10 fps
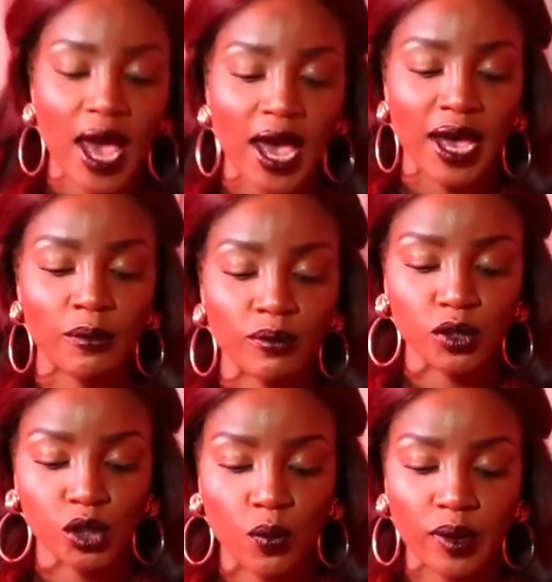
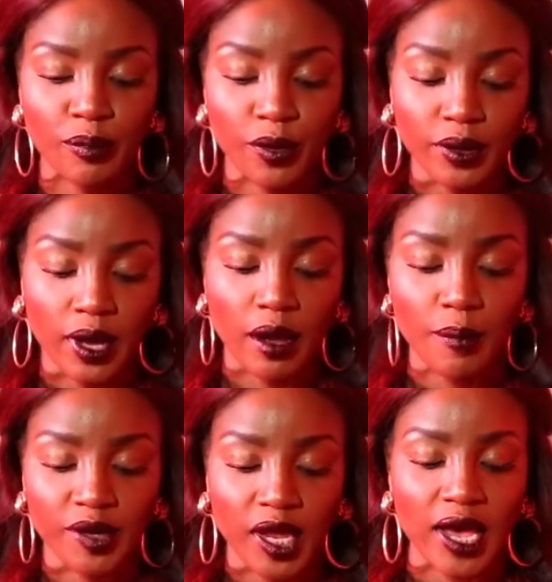And so we broke
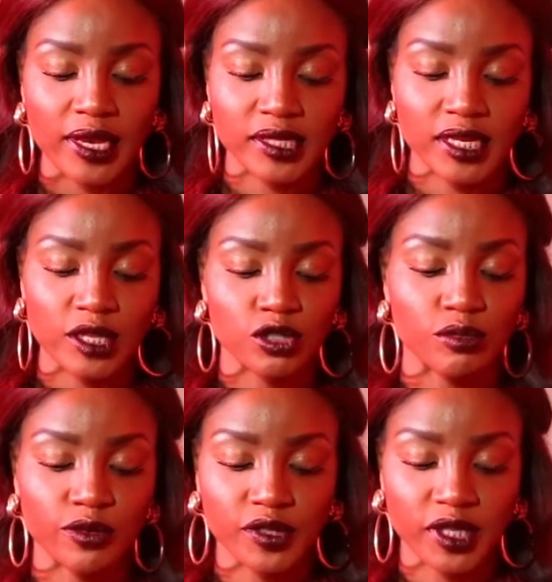up, and I decided to
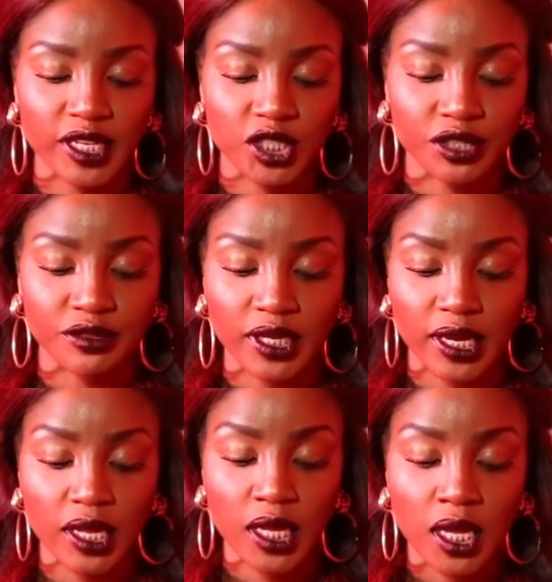move to
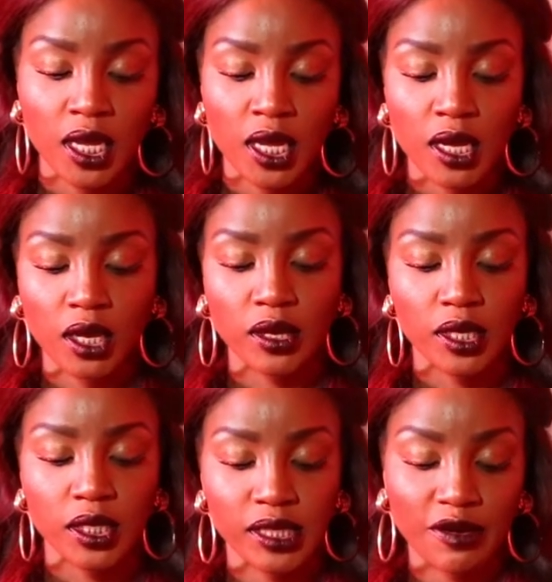Nigeria,
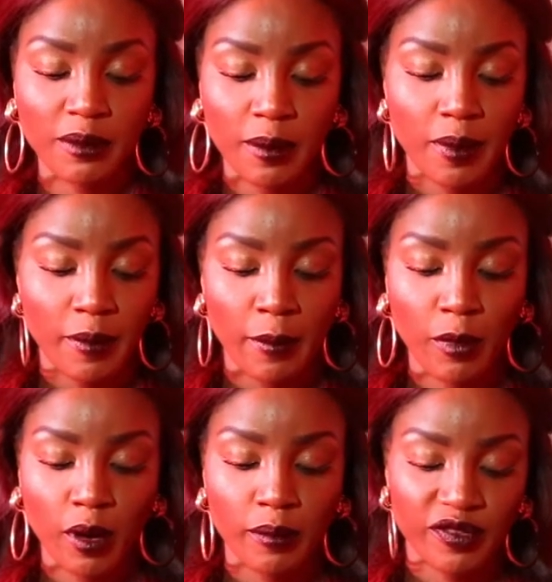because I remember my
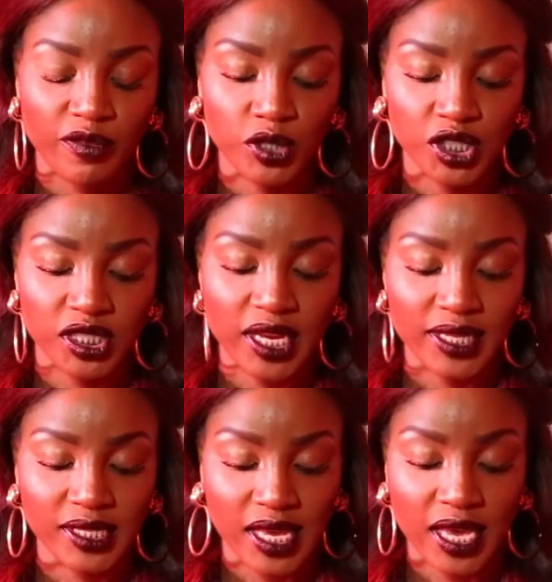mom, before she
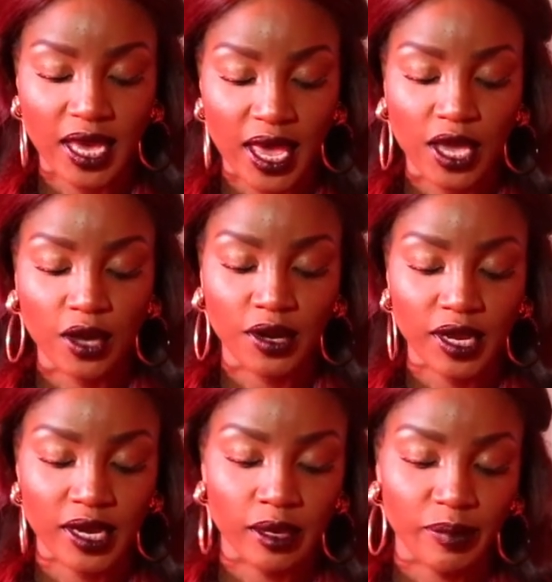died, saying, hey, you're going
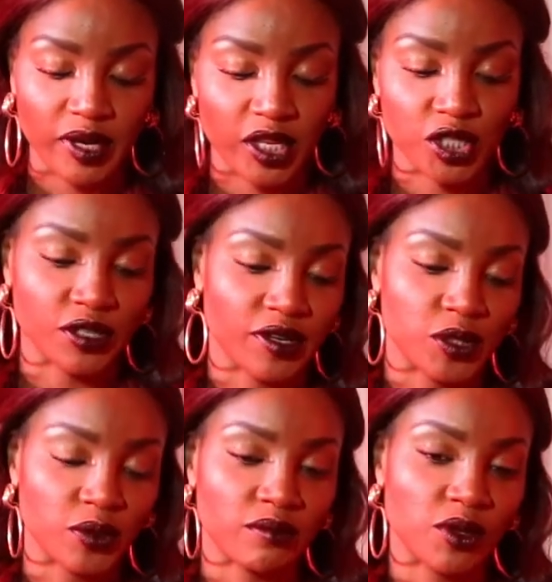to end up in Nigeria
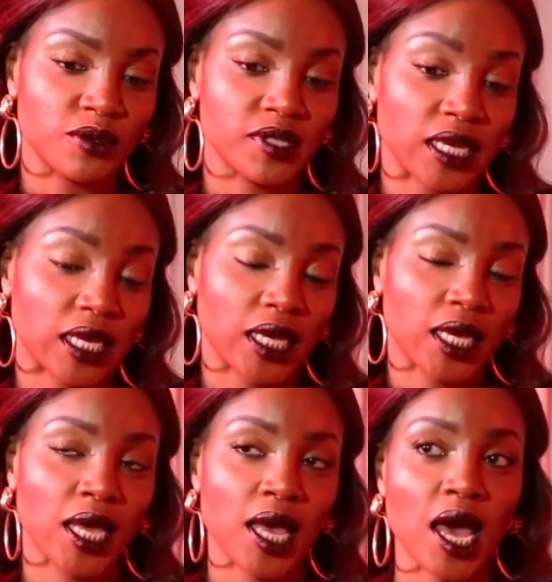doing music.
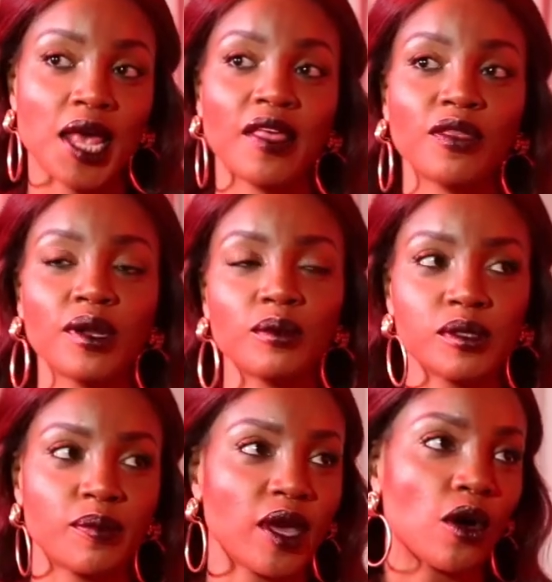And I thought it
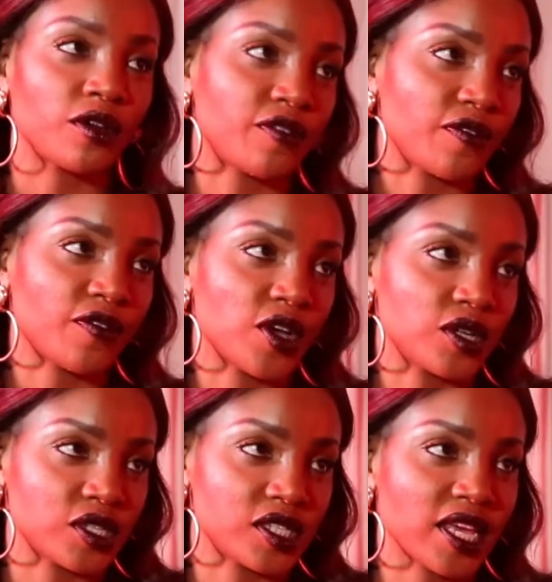was a bit odd for her
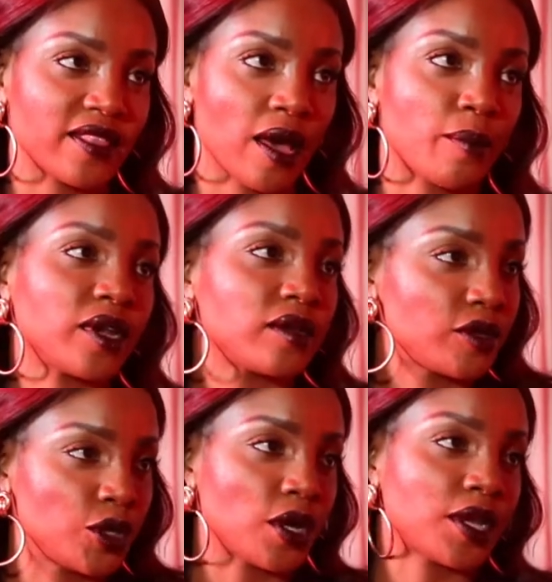to say that,
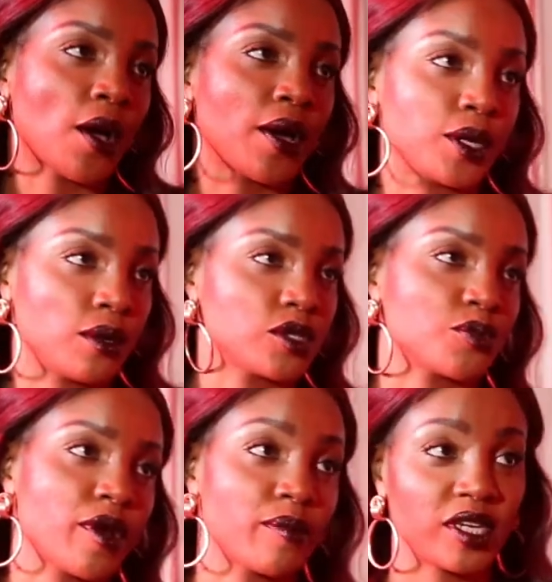but, you know, now I know it was a
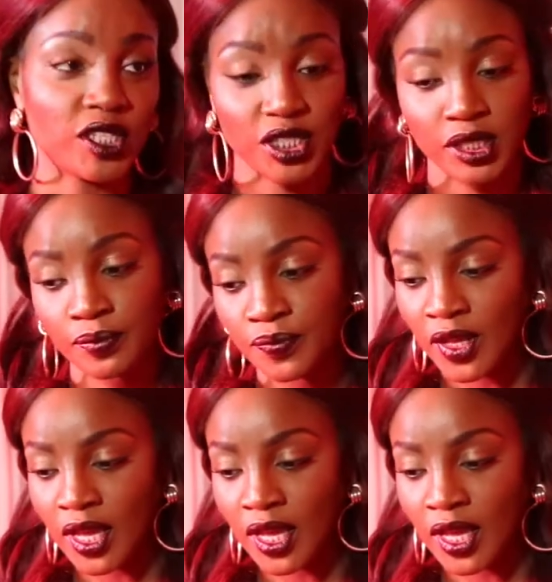premonition.